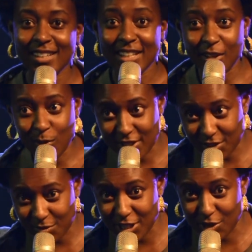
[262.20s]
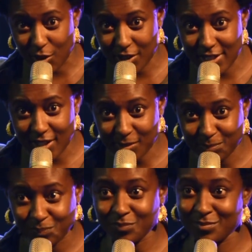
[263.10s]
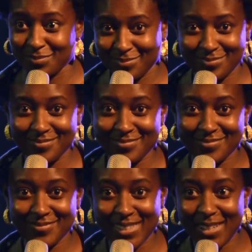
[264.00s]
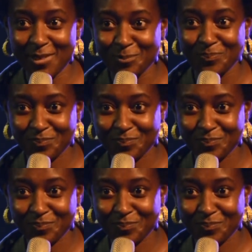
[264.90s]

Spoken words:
He was a rich doctor. Yeah.